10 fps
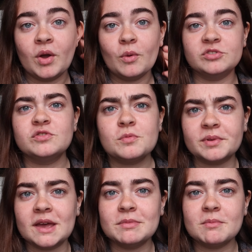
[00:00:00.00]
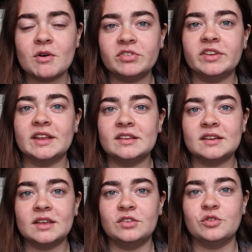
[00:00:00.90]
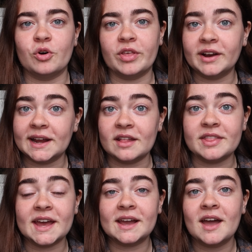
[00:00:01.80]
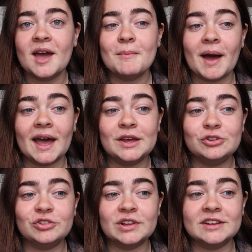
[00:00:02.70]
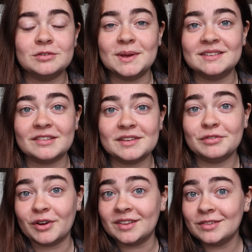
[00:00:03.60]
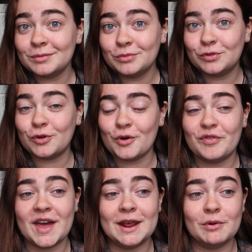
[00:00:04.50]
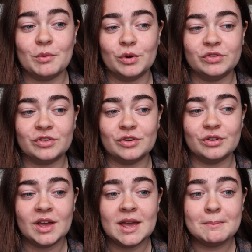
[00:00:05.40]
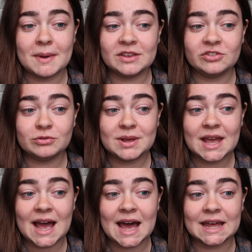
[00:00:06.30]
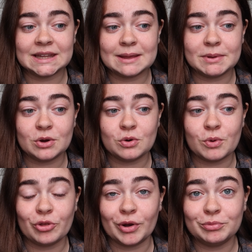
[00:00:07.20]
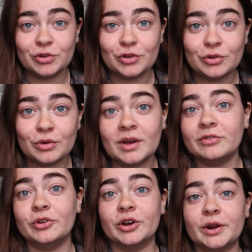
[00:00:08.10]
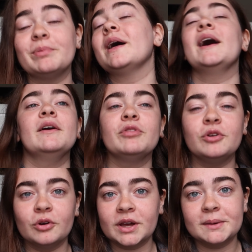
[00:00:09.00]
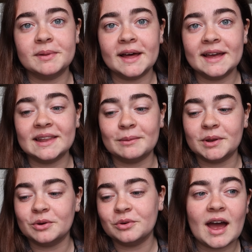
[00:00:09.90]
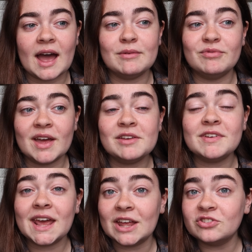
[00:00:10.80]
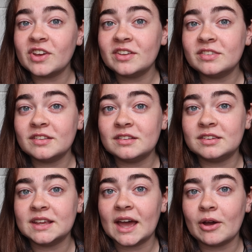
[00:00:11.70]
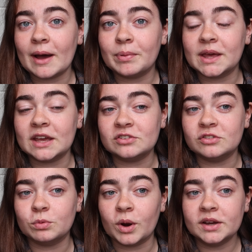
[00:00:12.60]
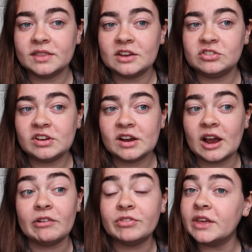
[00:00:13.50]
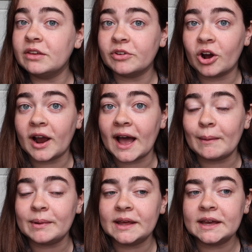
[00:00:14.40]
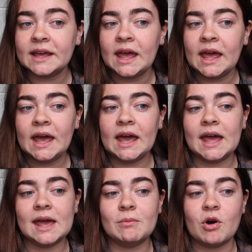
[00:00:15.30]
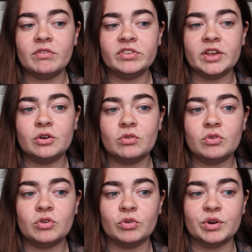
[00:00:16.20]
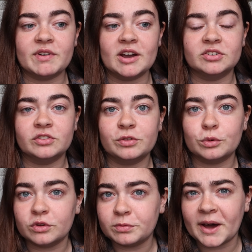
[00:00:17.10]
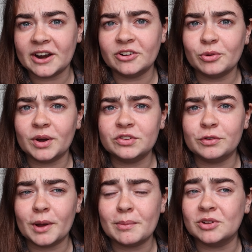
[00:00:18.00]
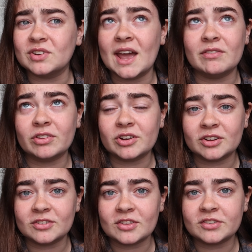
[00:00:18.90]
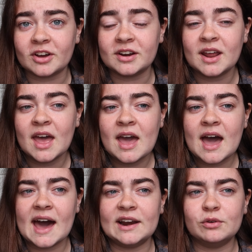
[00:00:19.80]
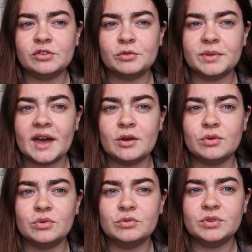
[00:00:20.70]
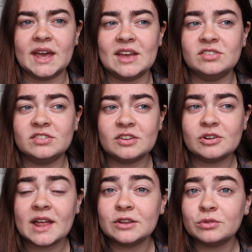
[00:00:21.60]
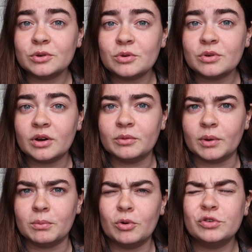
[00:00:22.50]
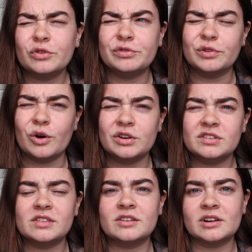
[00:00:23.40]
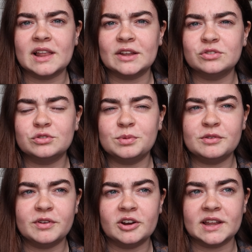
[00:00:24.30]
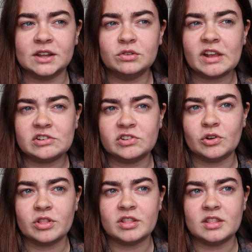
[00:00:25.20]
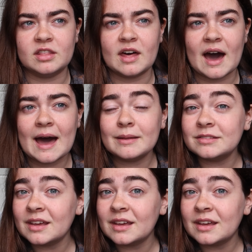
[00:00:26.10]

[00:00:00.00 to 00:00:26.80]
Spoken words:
Which I don't blame them, obviously, like, it's not their kind of thing, but I do like to make Disney friends. So if anyone wants to message me and let me know what they're up to, if they're going to apply, if they're not going to apply, let me know. I'm very, very interested to see how applications work this year, if they even are happening. Obviously, coronavirus has thrown a spanner in the works for pretty much everything under the sun. And also with how cases in Orlando are going out, well, more so Florida than Orlando, to be fair. Orlando's actually not that